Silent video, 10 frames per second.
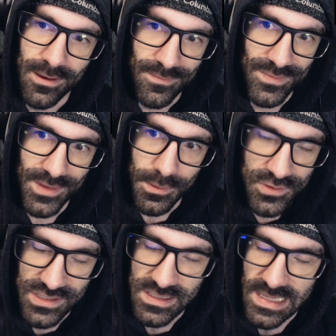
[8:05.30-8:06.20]
It was
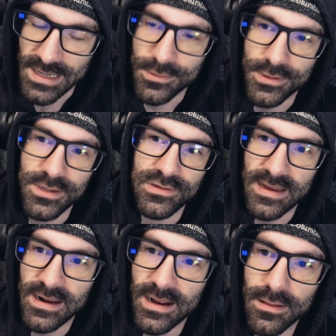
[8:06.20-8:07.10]
just that good, that
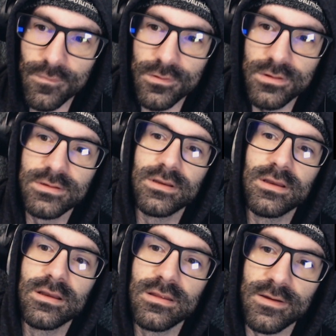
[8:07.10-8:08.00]
high level,
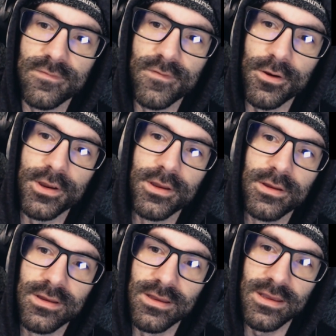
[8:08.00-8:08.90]
like very,
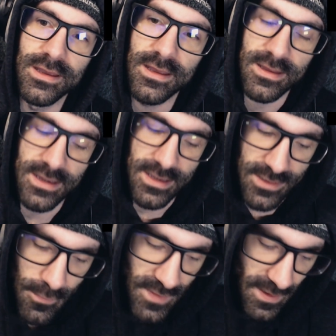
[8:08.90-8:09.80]
like it
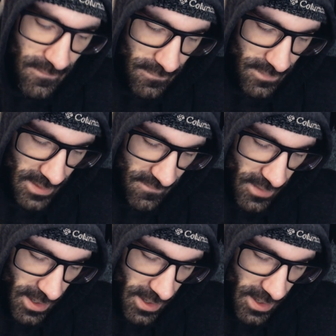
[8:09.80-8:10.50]
towed that fine